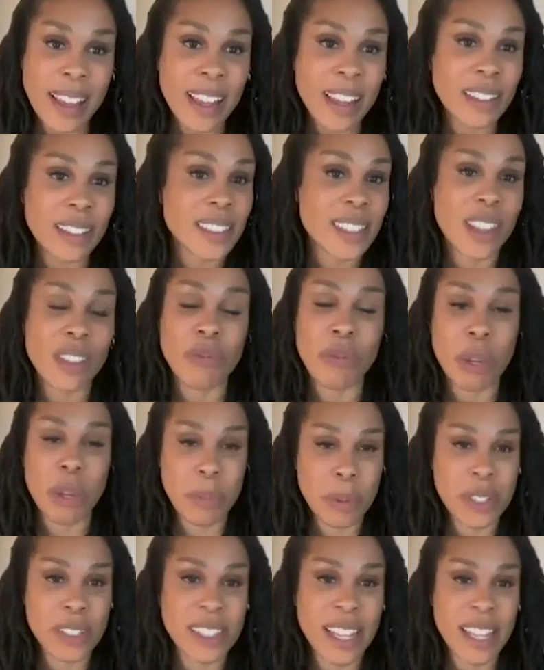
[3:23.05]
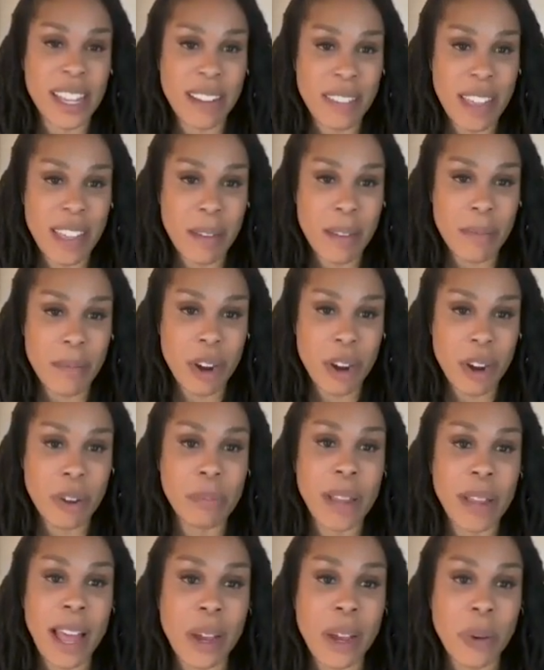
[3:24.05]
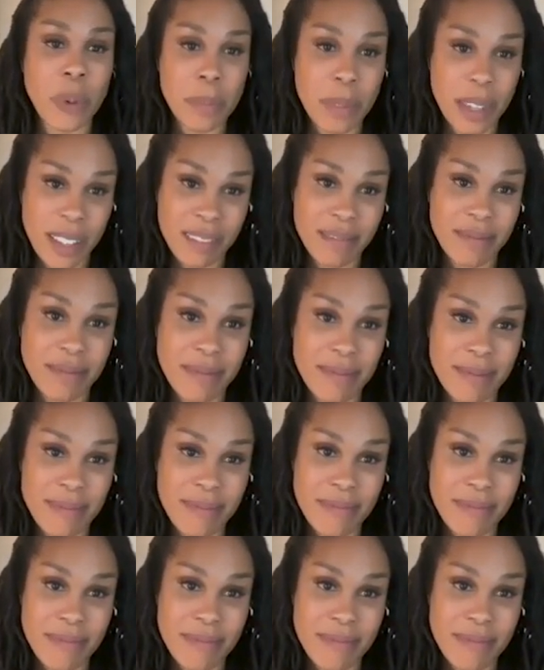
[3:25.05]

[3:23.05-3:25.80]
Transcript: less than 3% of them are Black women,